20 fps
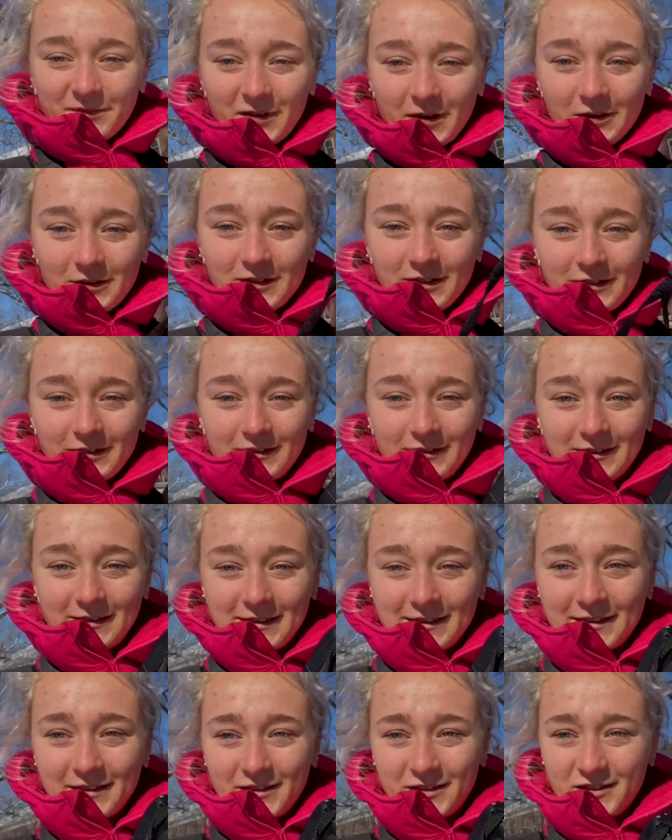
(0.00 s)
photos
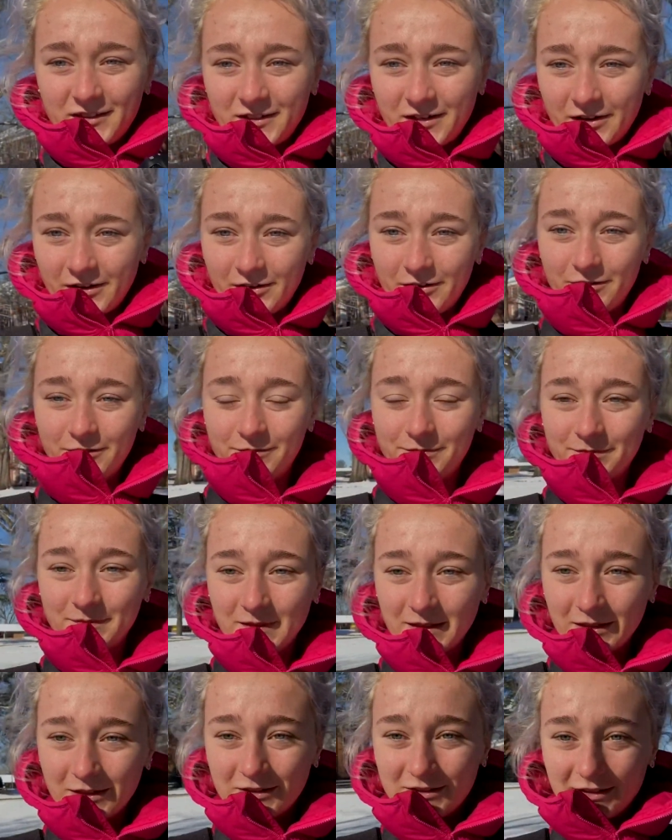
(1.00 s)
in the snow
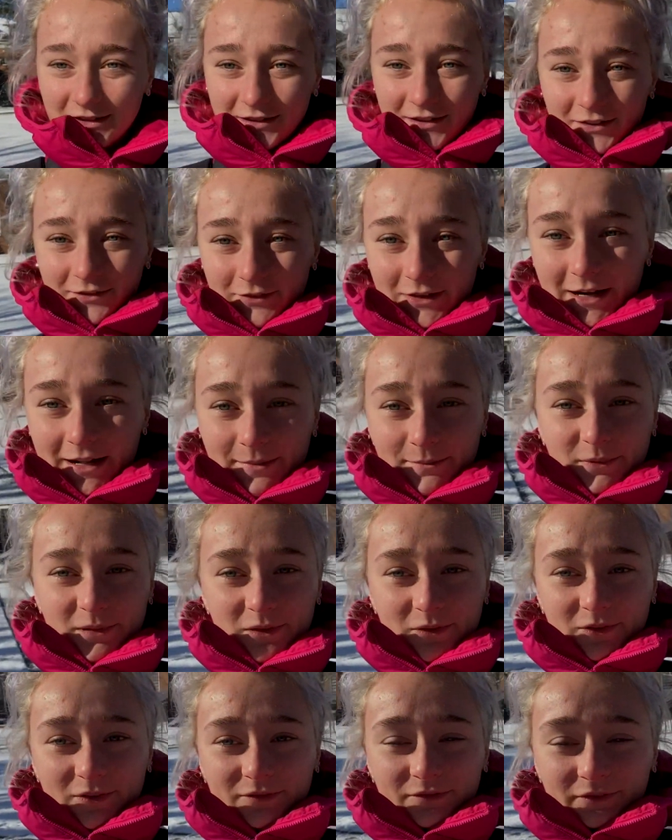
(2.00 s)
because it's really
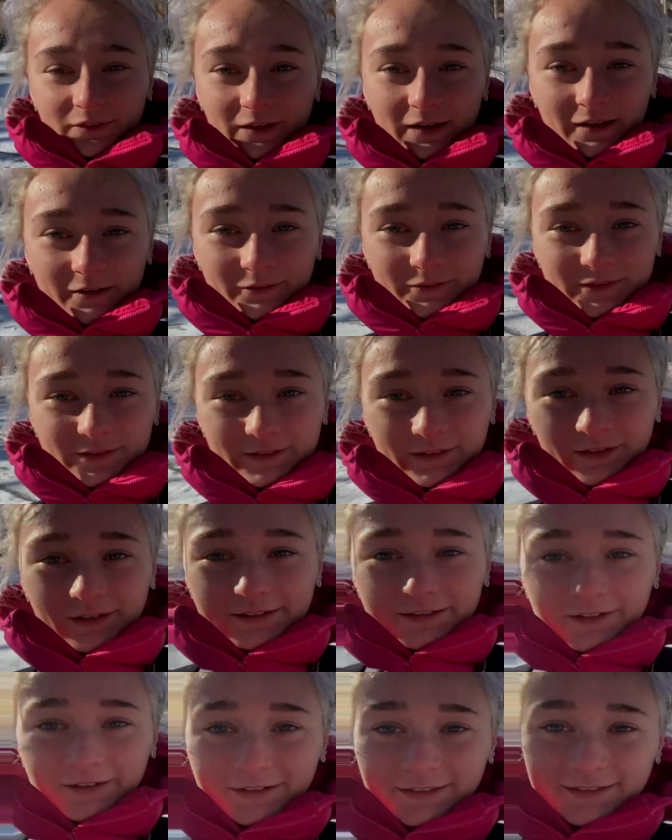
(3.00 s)
beautiful outside,
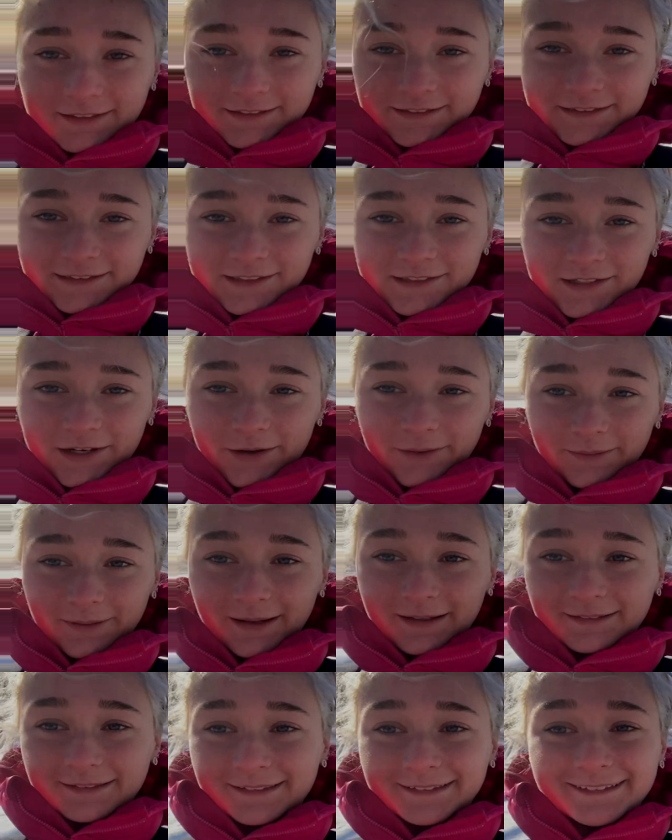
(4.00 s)
nice and snowy.
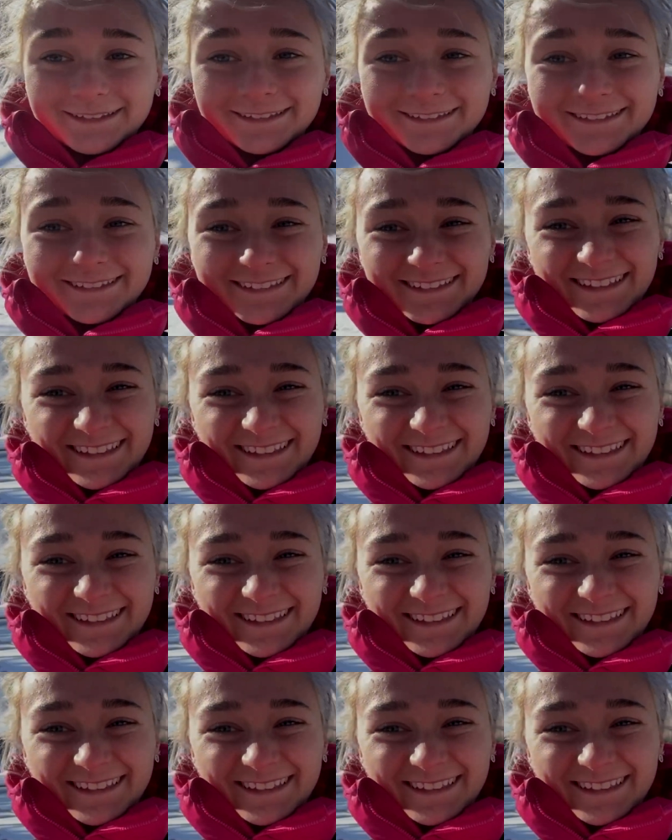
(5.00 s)
beautiful.